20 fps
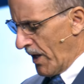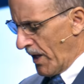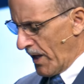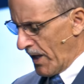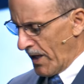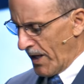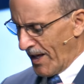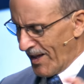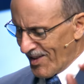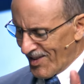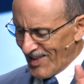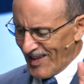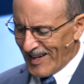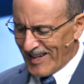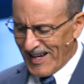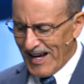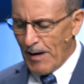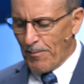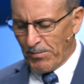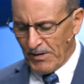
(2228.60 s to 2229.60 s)
is
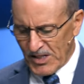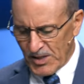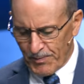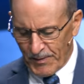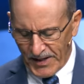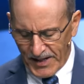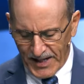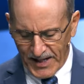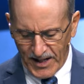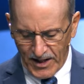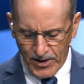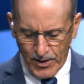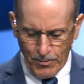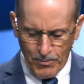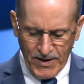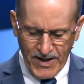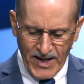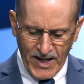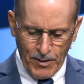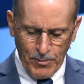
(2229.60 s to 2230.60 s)
accomplishment. I held up
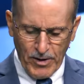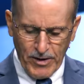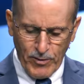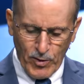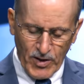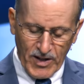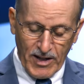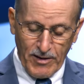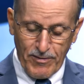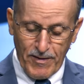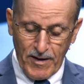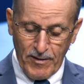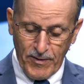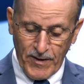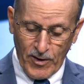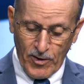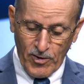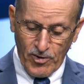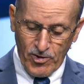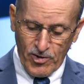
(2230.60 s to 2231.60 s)
my hand, but I've only got five
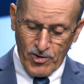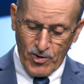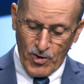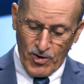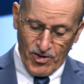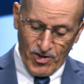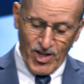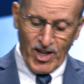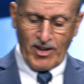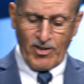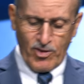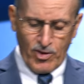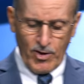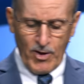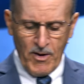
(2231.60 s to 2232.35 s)
fingers. So it's six.